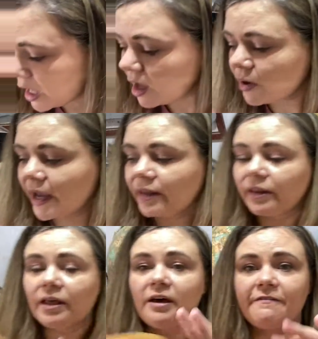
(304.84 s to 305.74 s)
Okay, I
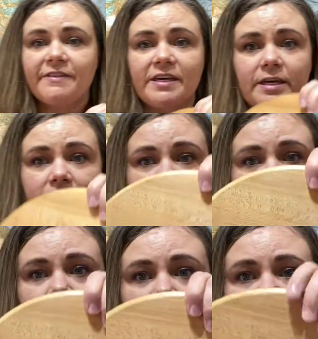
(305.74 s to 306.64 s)
love
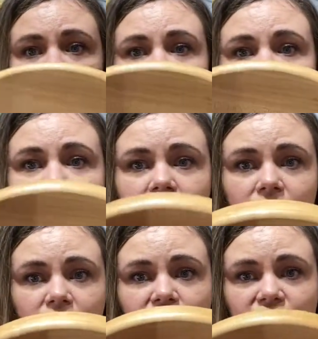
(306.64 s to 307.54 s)
this. So this is